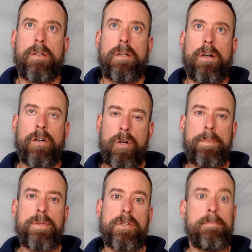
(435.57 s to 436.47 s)
are
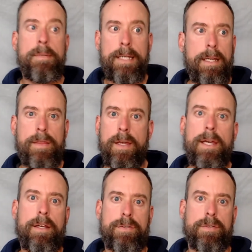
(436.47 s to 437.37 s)
open to many
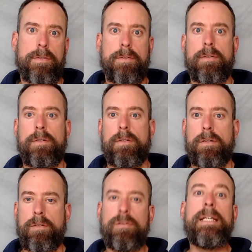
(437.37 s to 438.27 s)
things
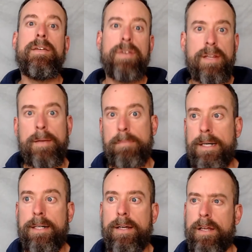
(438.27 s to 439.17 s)
of leaving them
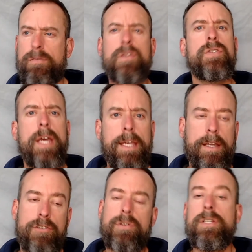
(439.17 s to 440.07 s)
behind, forsaking
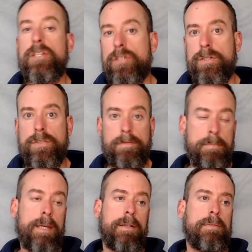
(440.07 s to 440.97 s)
traditions of
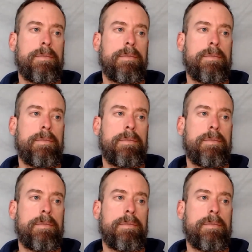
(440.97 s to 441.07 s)
men,